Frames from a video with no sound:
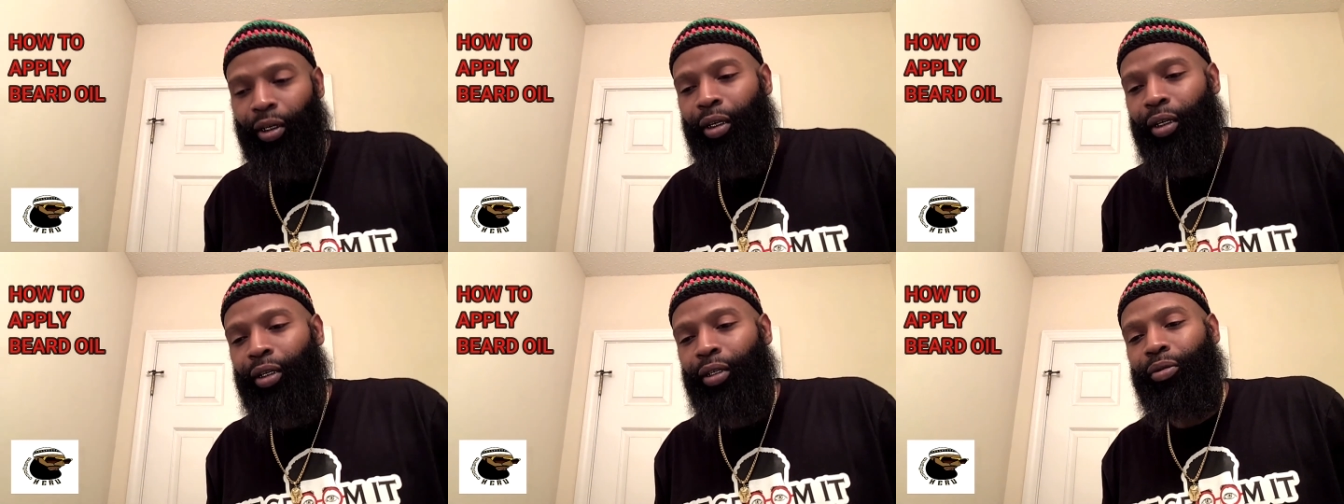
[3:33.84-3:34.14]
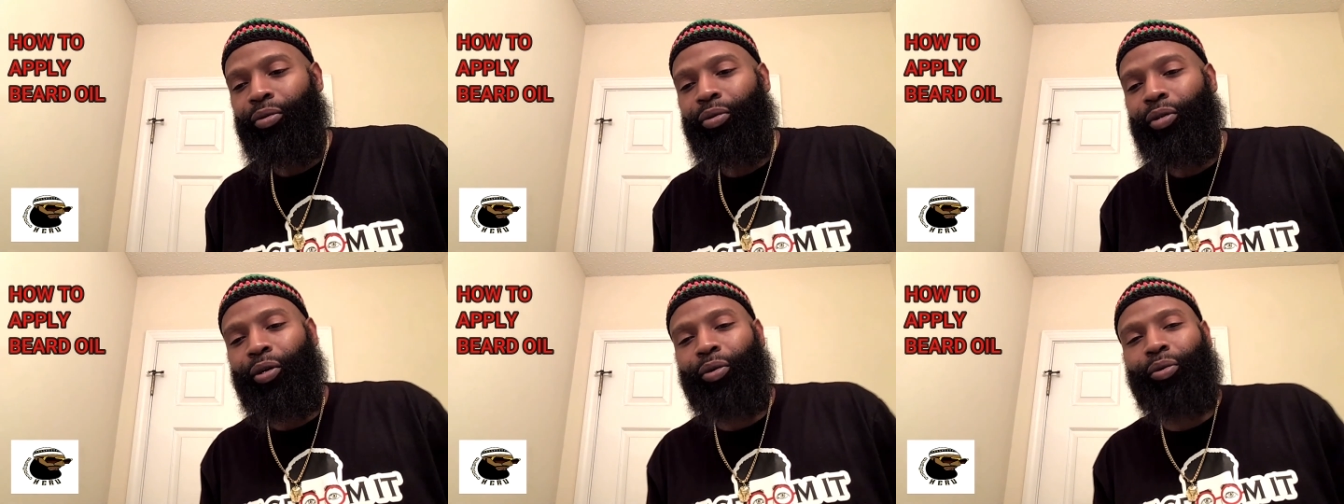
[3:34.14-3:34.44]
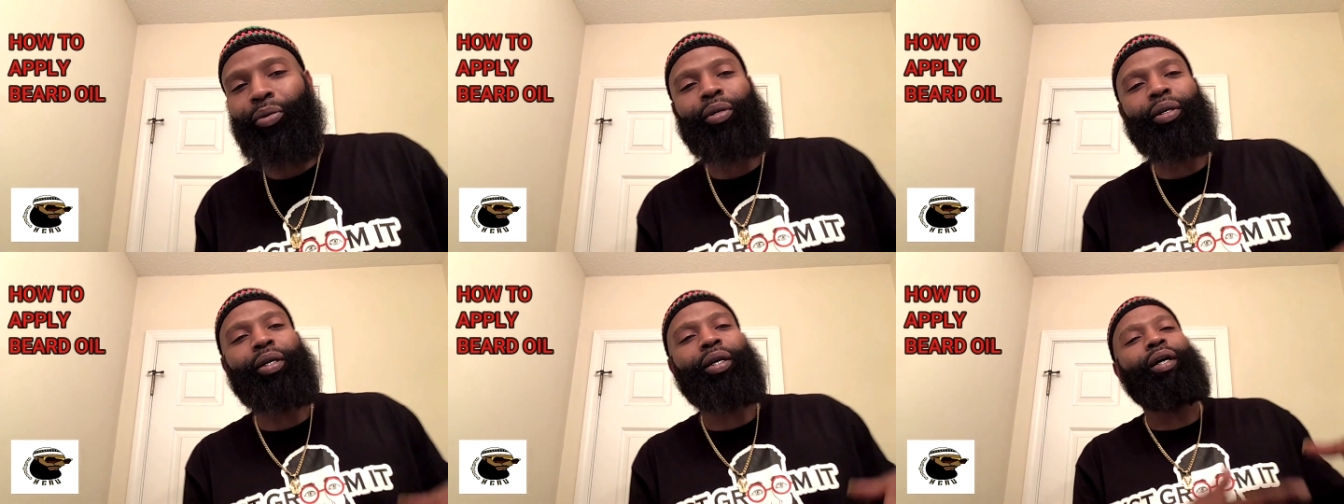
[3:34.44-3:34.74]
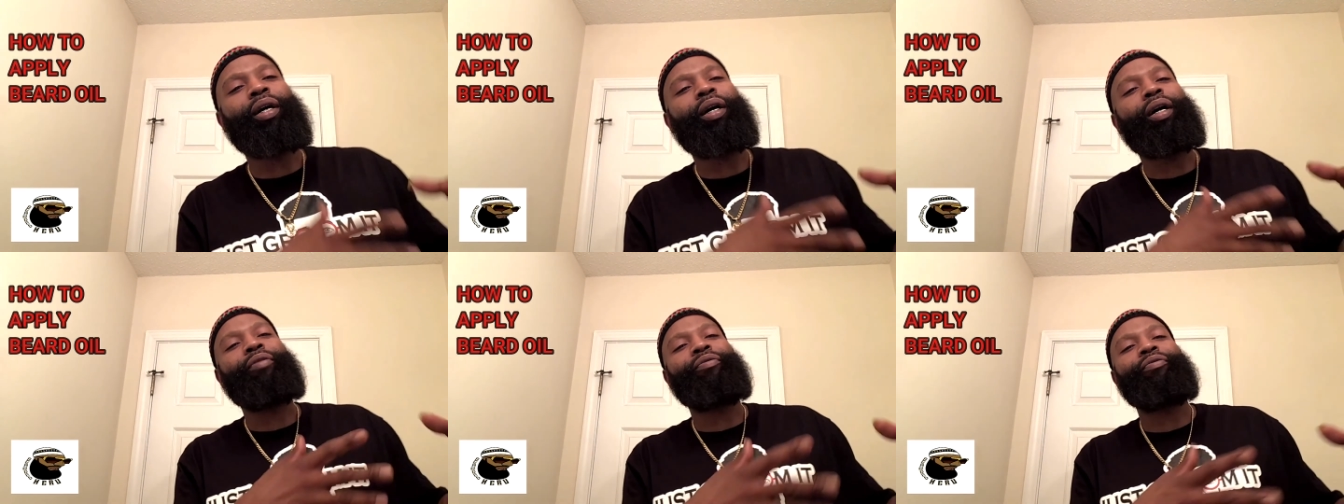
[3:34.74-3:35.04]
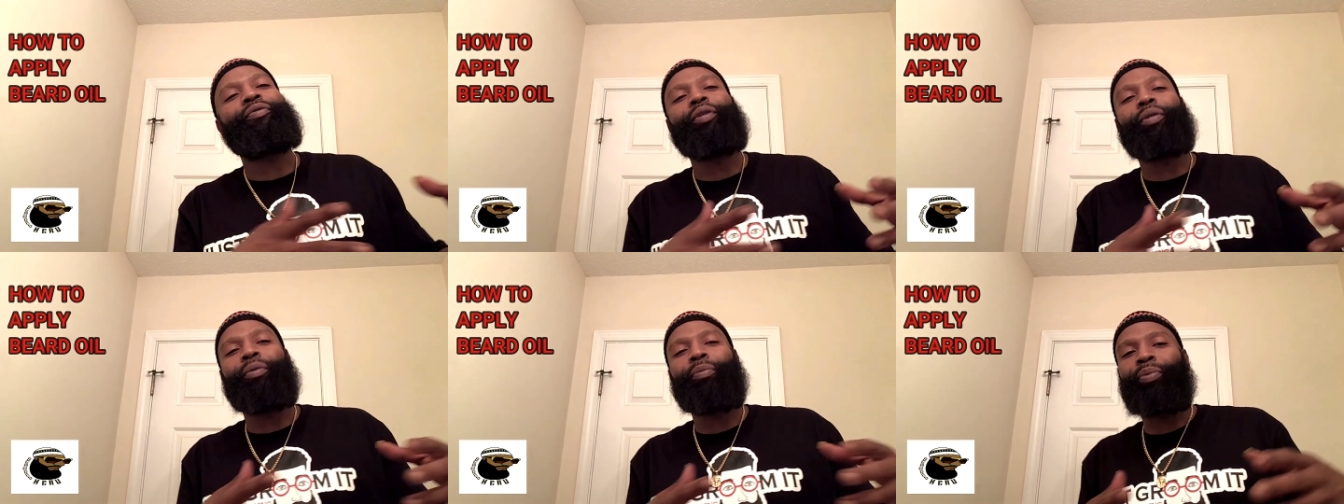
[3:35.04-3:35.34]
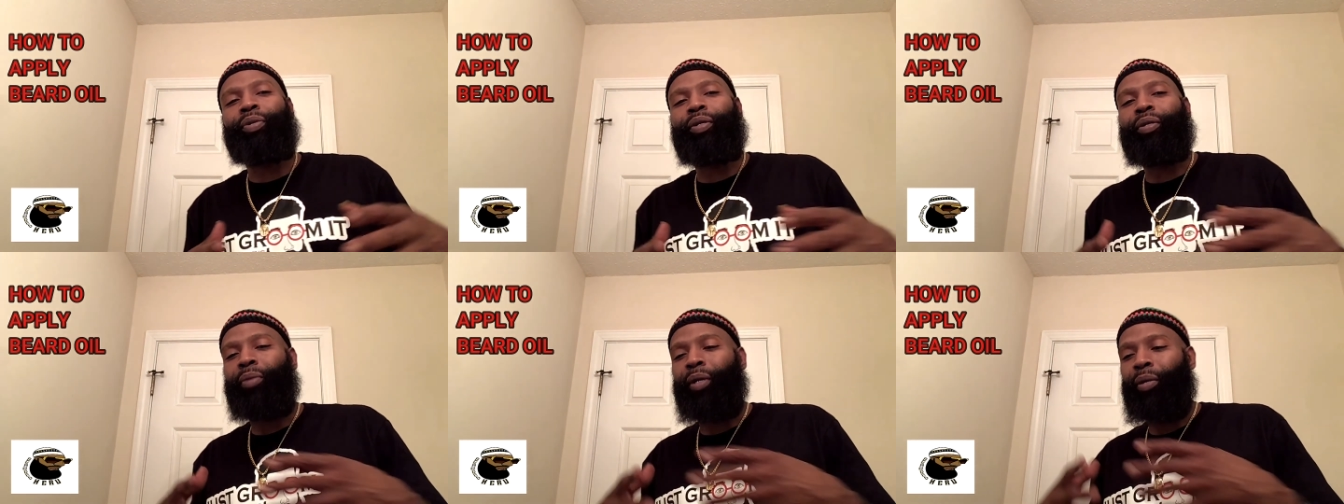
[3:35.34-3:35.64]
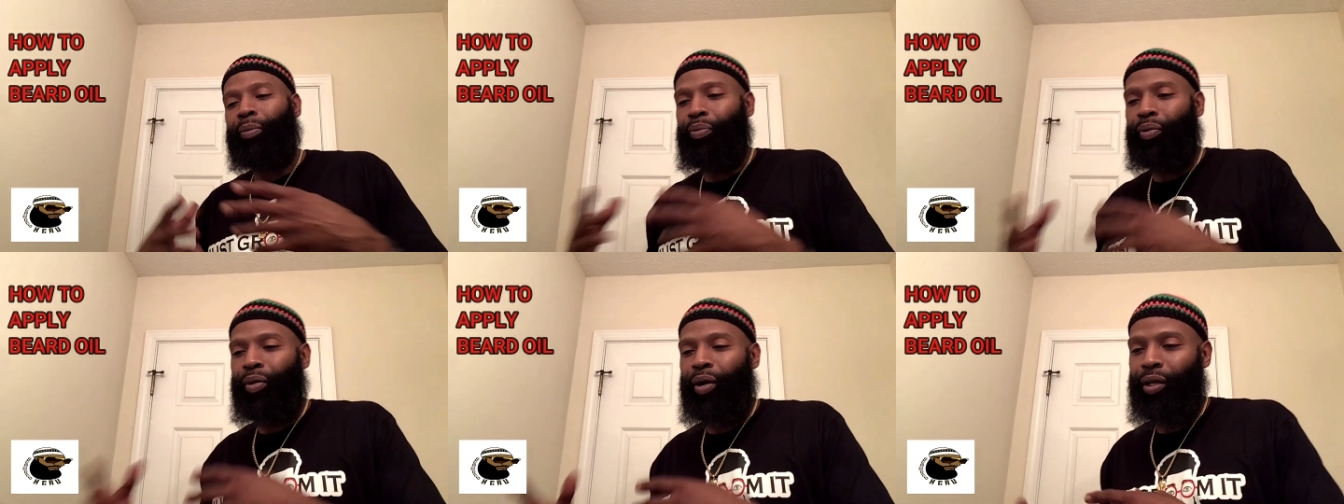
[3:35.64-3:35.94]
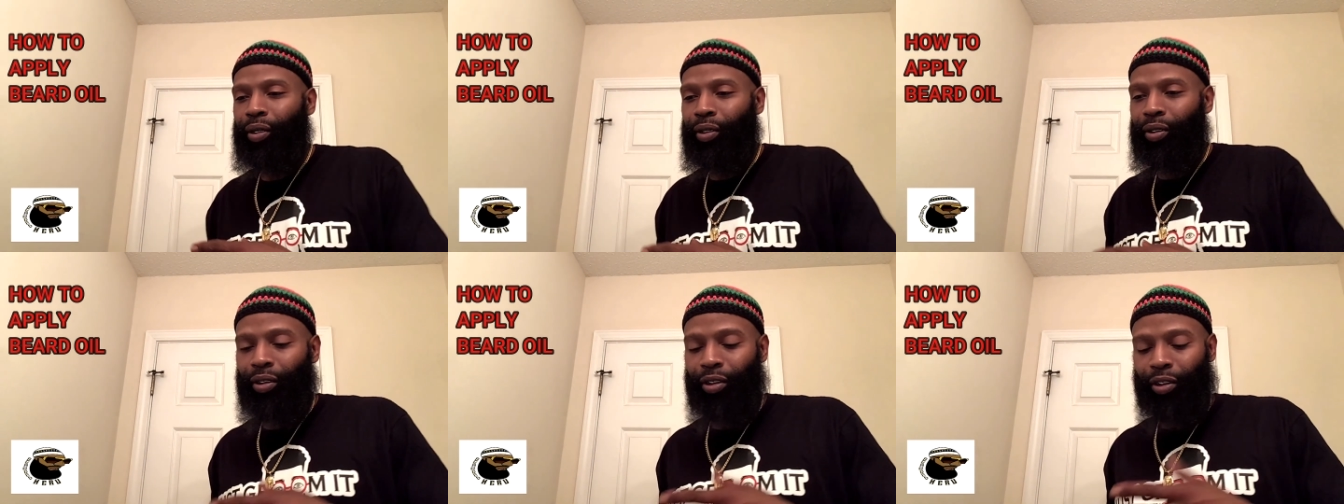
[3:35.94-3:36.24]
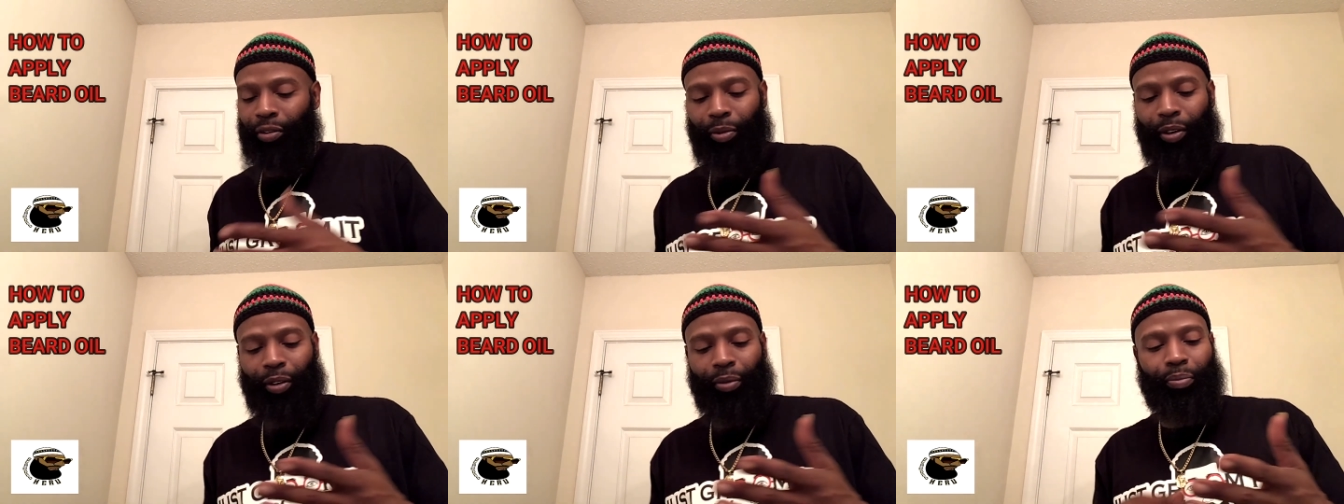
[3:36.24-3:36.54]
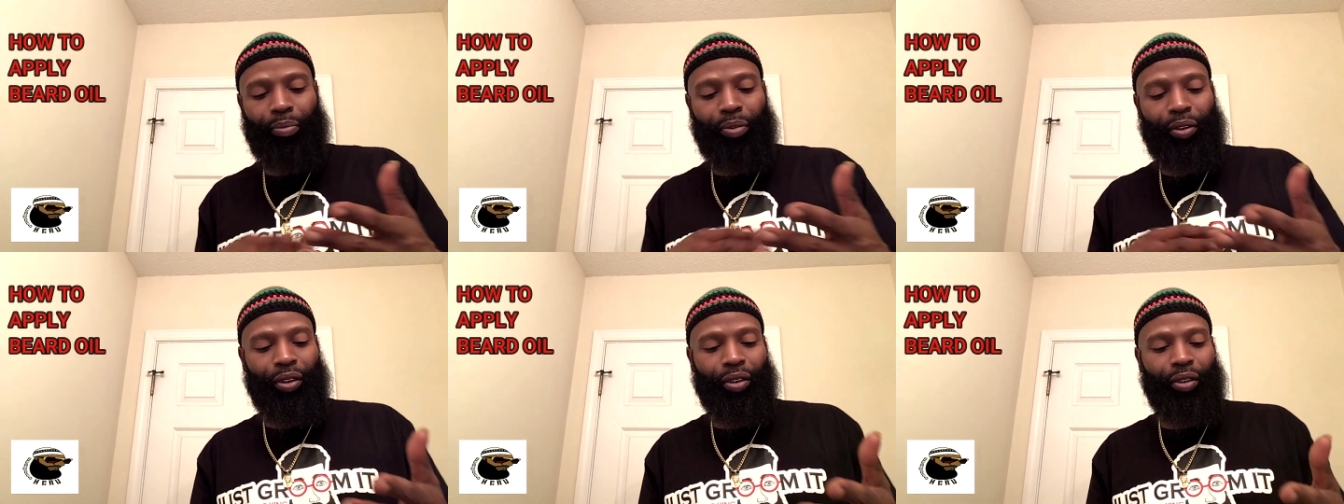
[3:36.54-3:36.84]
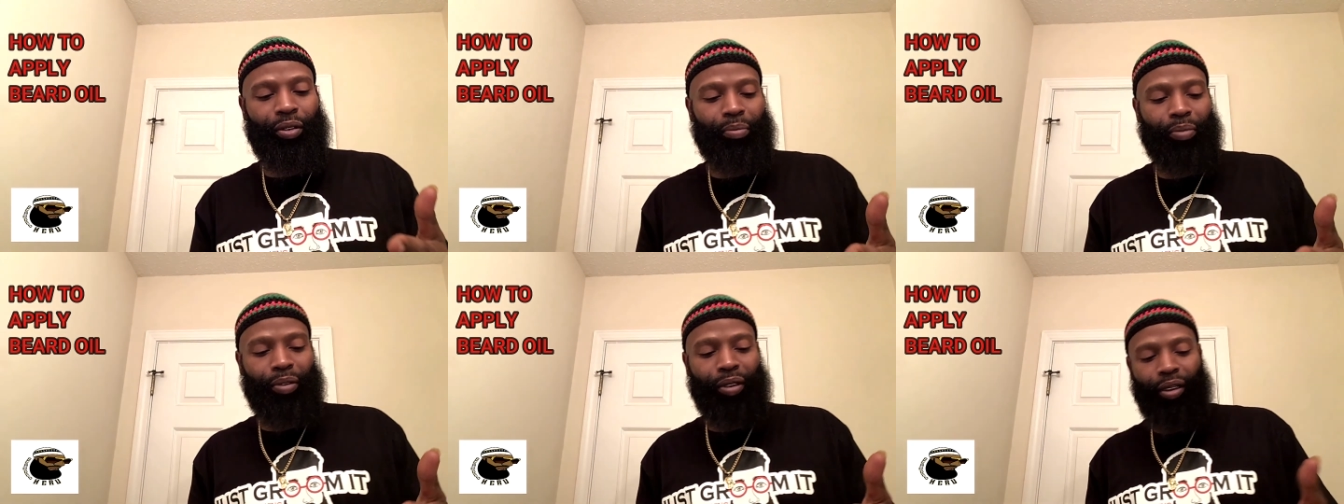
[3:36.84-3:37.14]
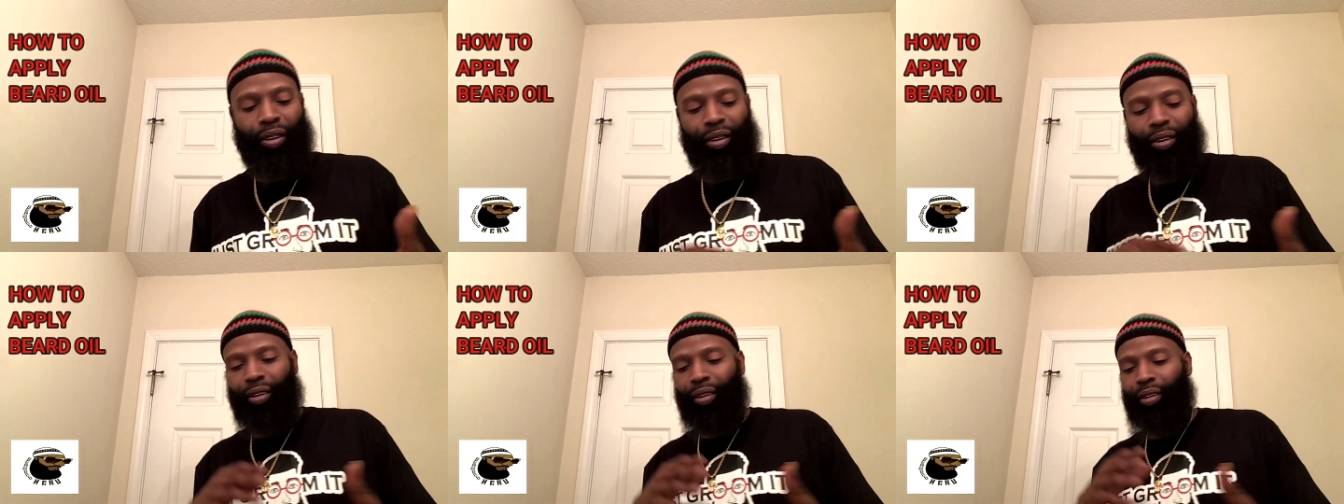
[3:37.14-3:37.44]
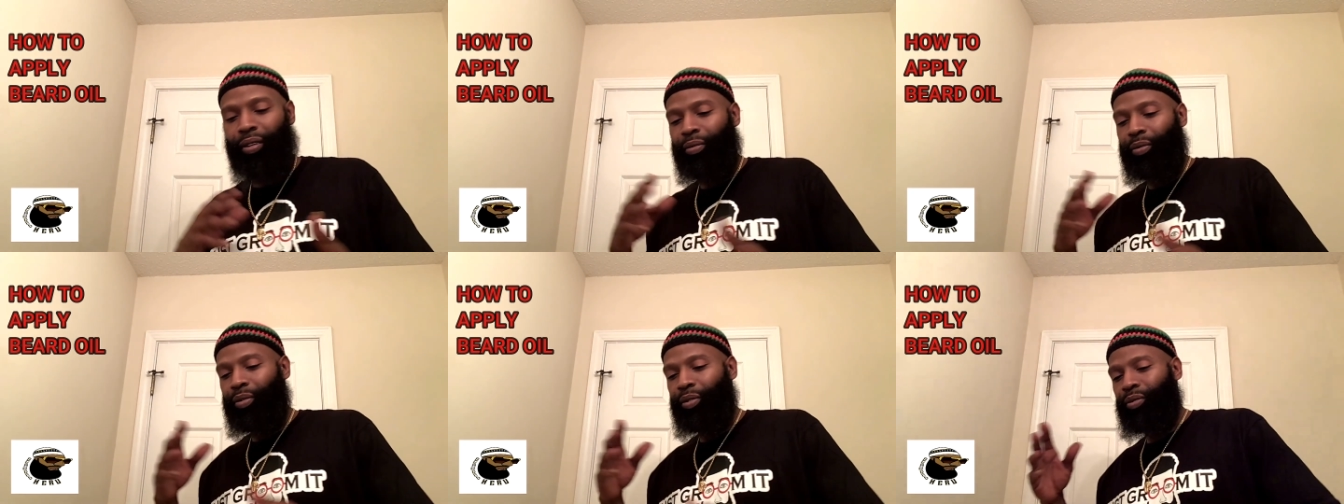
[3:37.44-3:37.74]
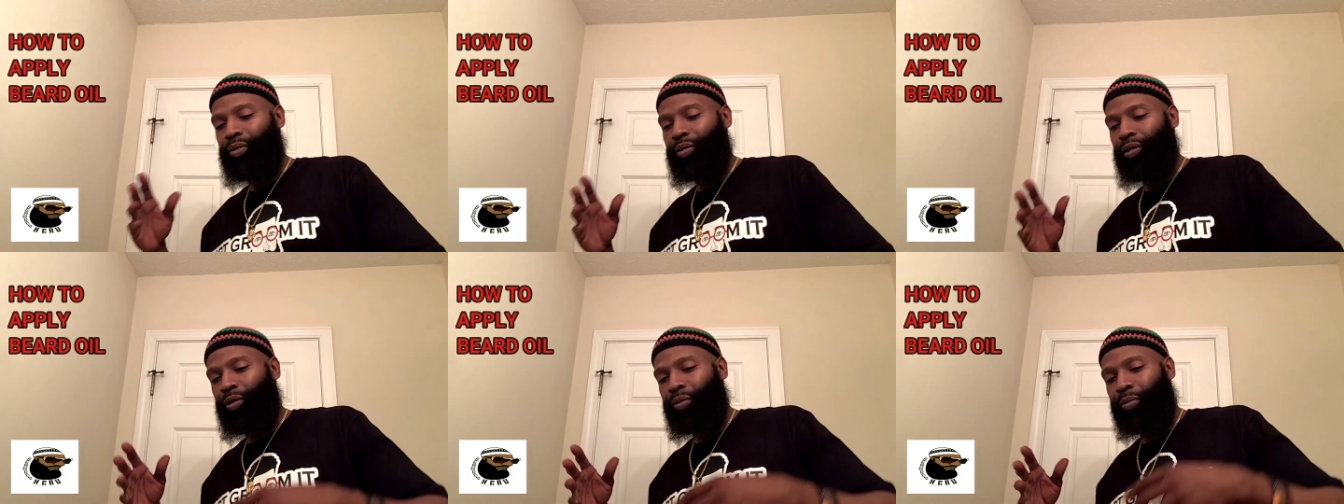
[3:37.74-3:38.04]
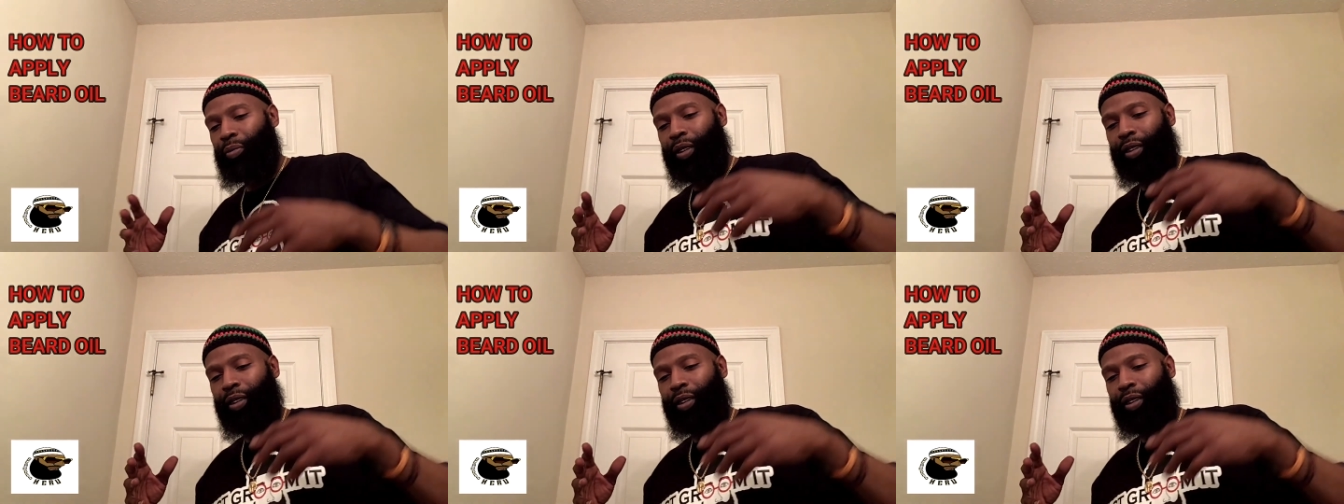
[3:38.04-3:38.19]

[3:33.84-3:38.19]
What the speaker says: you know, I'm finna put my products, my beard balms, you know,